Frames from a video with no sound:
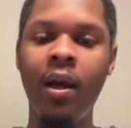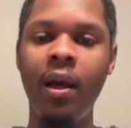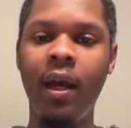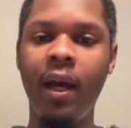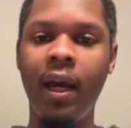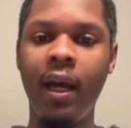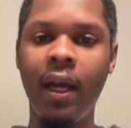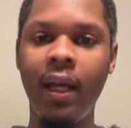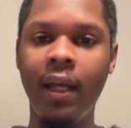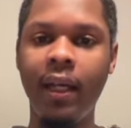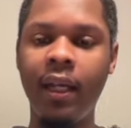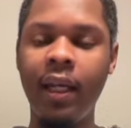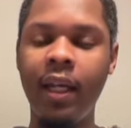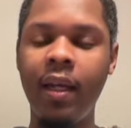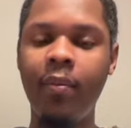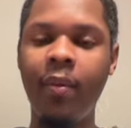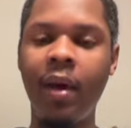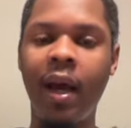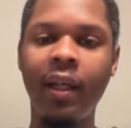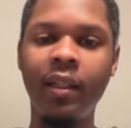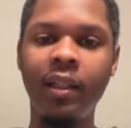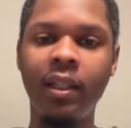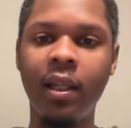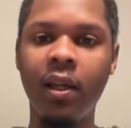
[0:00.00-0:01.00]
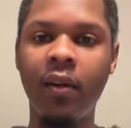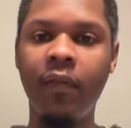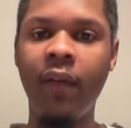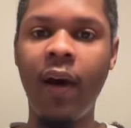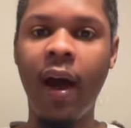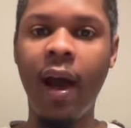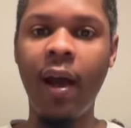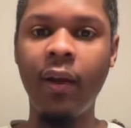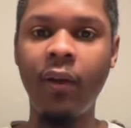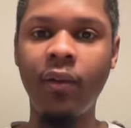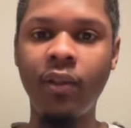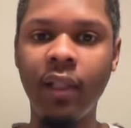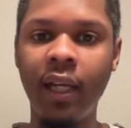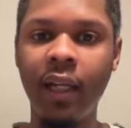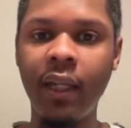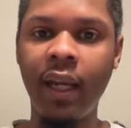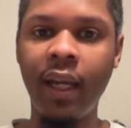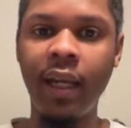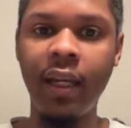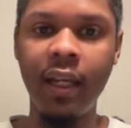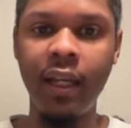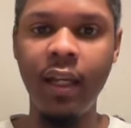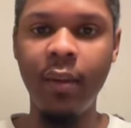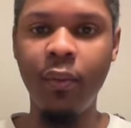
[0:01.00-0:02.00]
and get back to the finals like
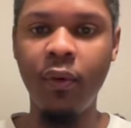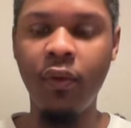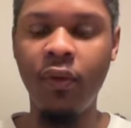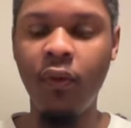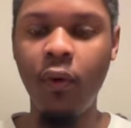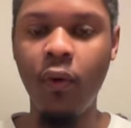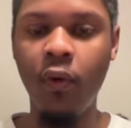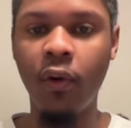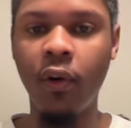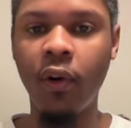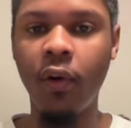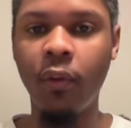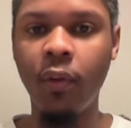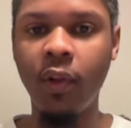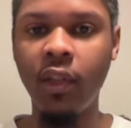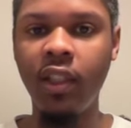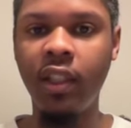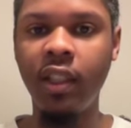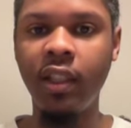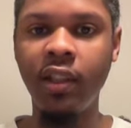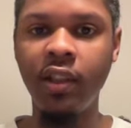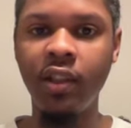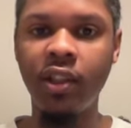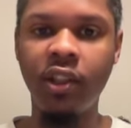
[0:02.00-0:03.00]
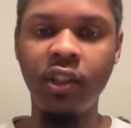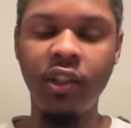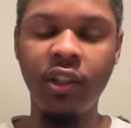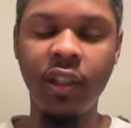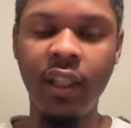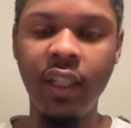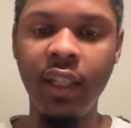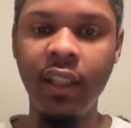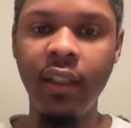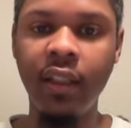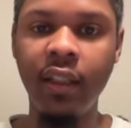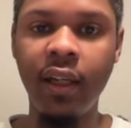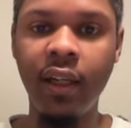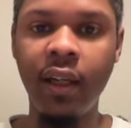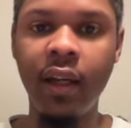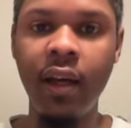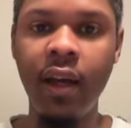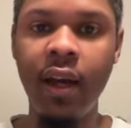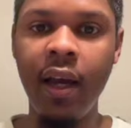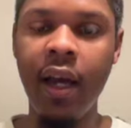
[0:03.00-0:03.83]
they did before, which is this season,